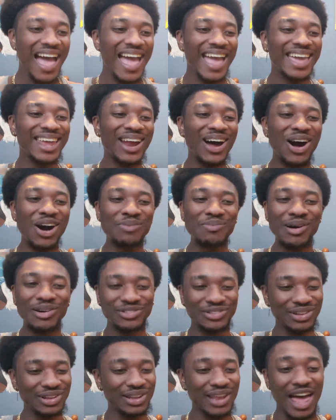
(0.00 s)
It
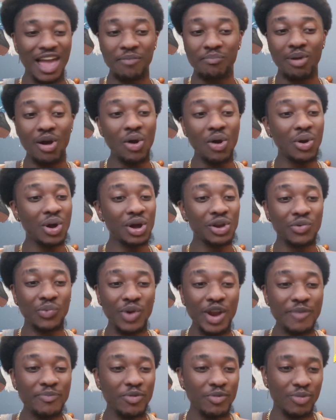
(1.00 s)
almost looked like bro
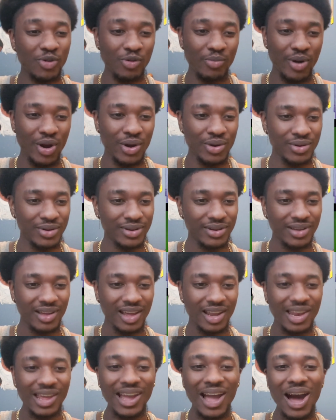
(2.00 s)
unrippable, bro.
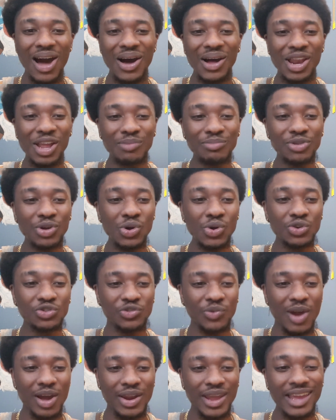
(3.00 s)
Look at all them dudes
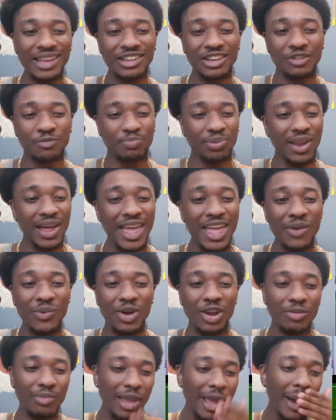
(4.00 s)
around. He just playing
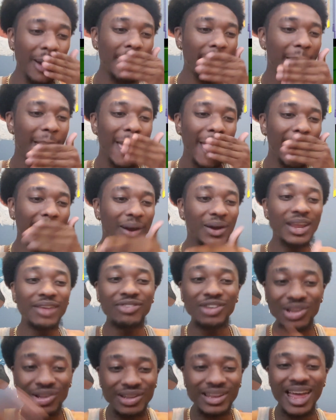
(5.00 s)
with him. It don't
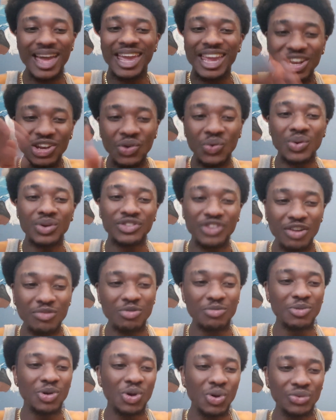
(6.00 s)
even look like he doing
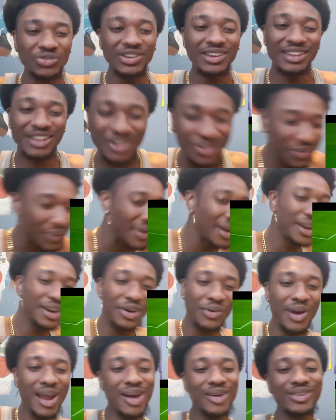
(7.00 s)
dribble moves. He just running
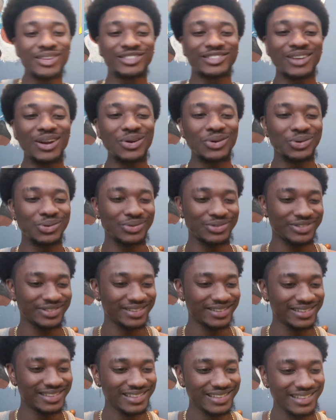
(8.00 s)
around in
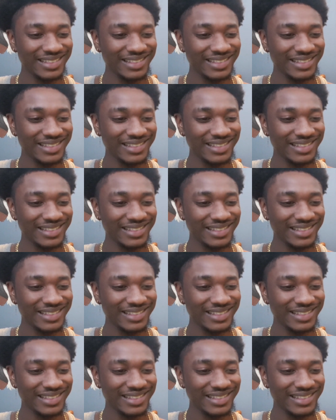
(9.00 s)
circles.